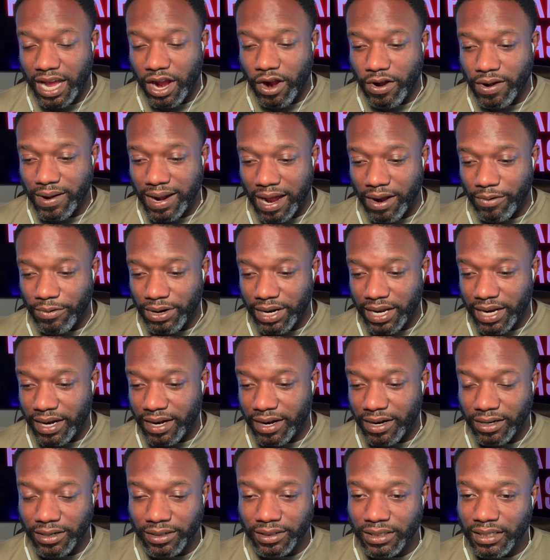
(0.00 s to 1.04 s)
and I were
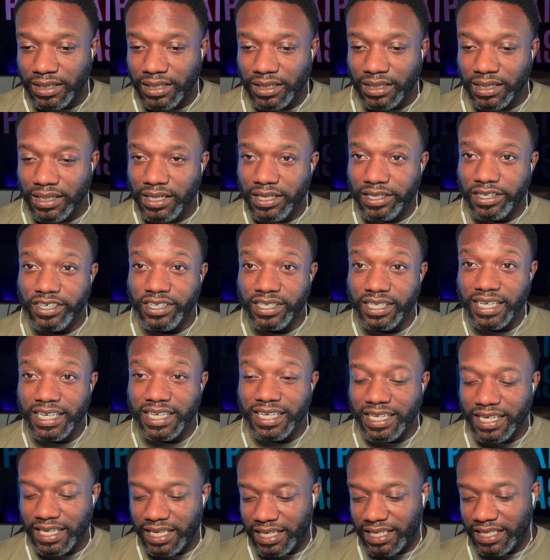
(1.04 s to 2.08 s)
there, couldn't get
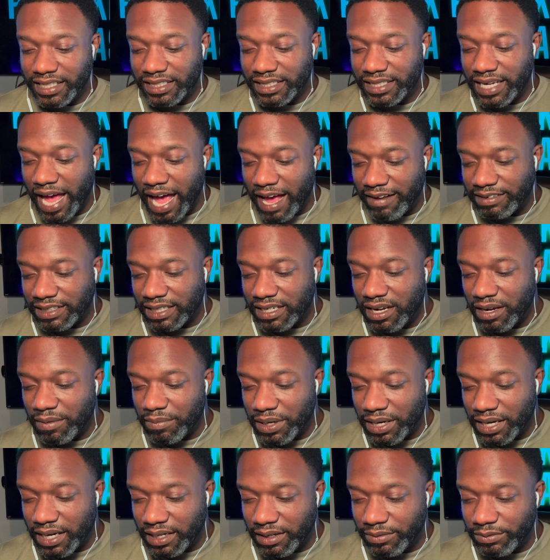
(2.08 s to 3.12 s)
any staff to come
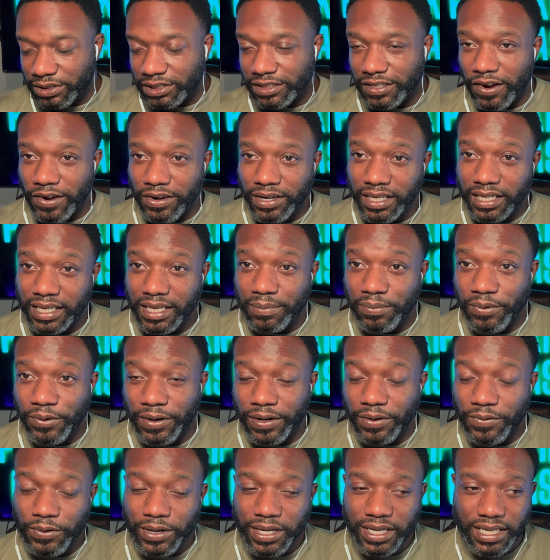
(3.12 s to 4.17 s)
in. It was starting to get pretty
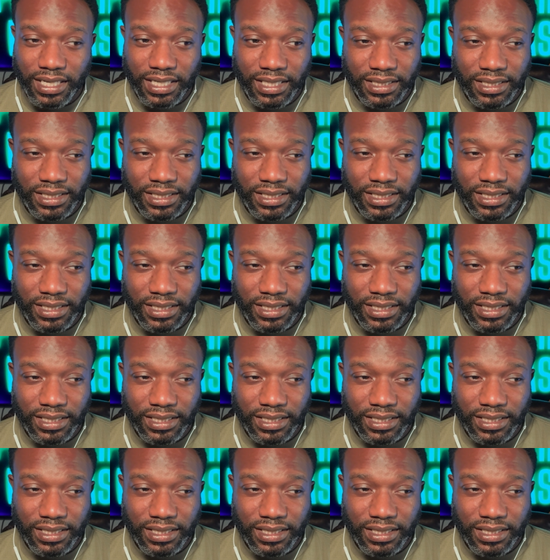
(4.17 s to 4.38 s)
windy.